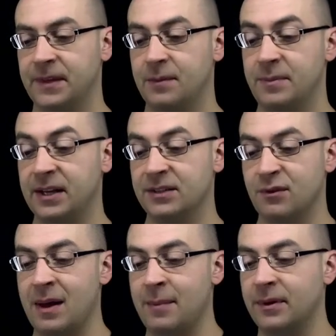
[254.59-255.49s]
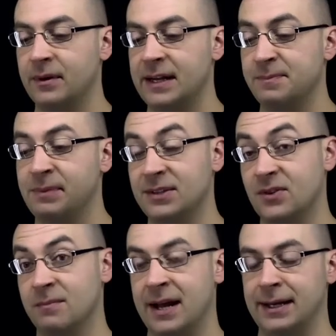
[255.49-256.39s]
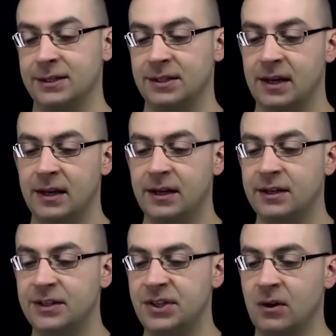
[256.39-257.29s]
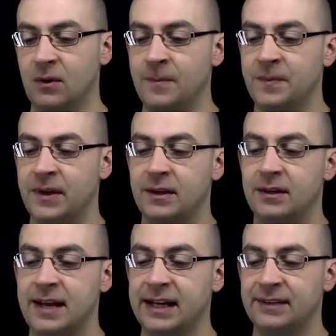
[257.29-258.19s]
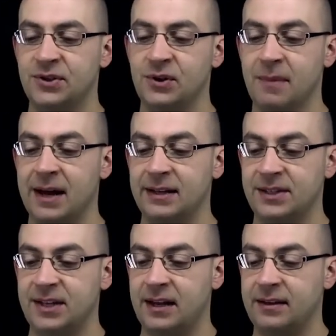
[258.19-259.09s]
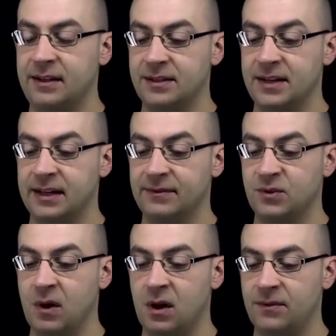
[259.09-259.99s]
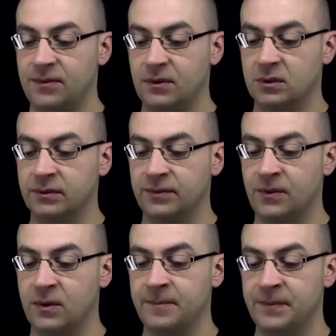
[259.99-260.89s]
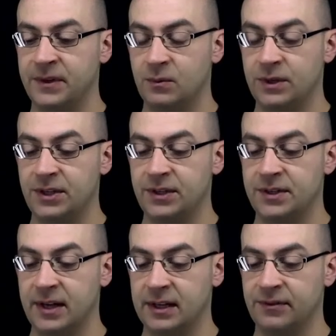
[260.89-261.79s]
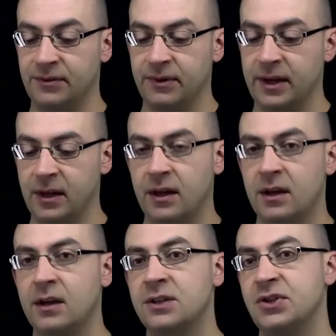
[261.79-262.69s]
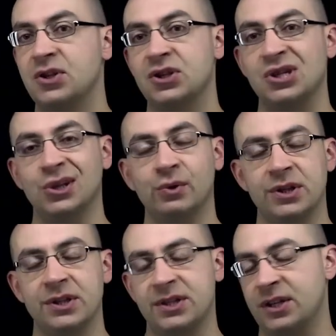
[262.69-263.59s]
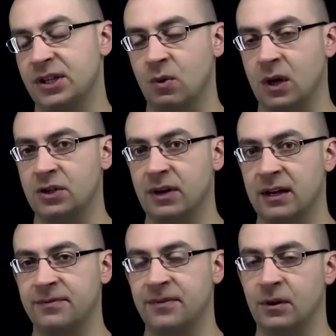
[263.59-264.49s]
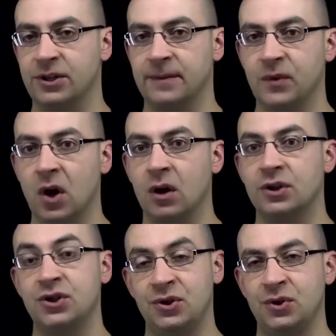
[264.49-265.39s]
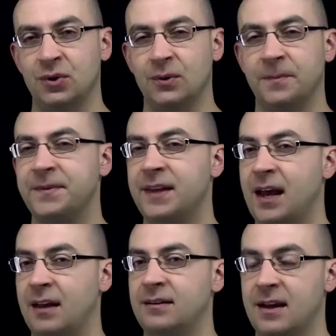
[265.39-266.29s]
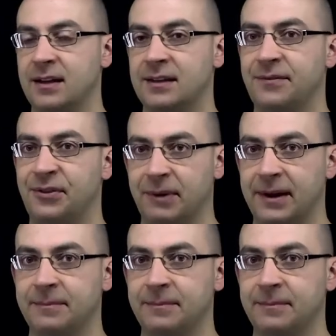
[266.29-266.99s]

Because remember, it's plus or minus. So negative 2 minus 10 is negative 12 over 4, which is negative 3. So the solutions to this quadratic function are 2 and negative 3.